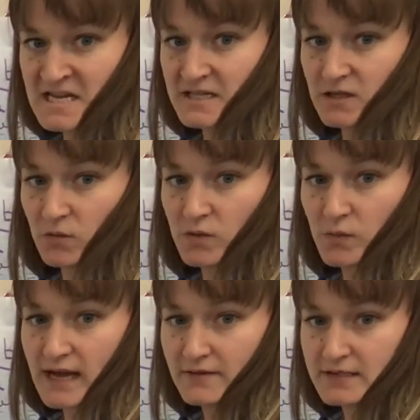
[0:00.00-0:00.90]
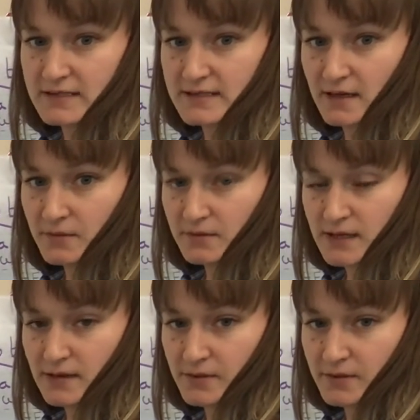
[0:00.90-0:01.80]
So when we have a double
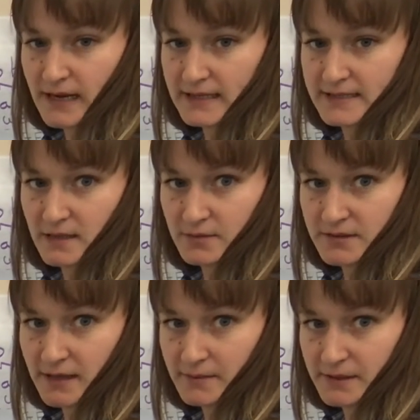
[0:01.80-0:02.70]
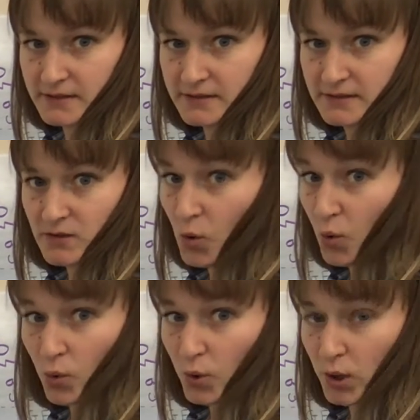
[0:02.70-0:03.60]
number by a double number,
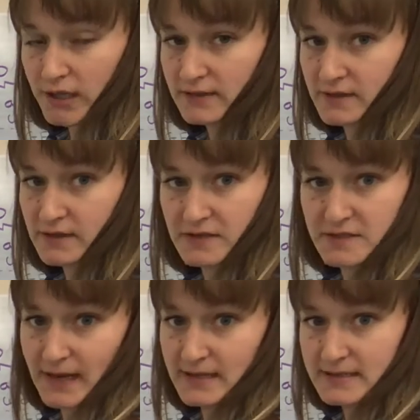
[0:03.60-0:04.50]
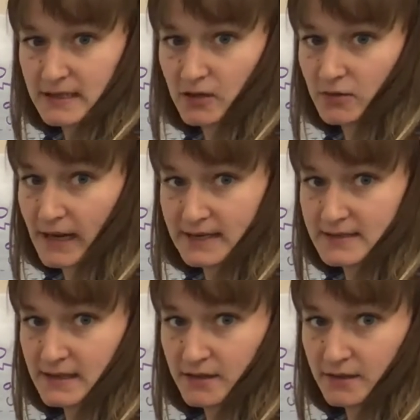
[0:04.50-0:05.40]
or even if it's by a
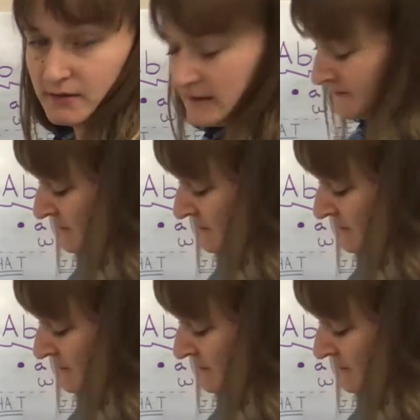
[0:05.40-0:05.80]
single,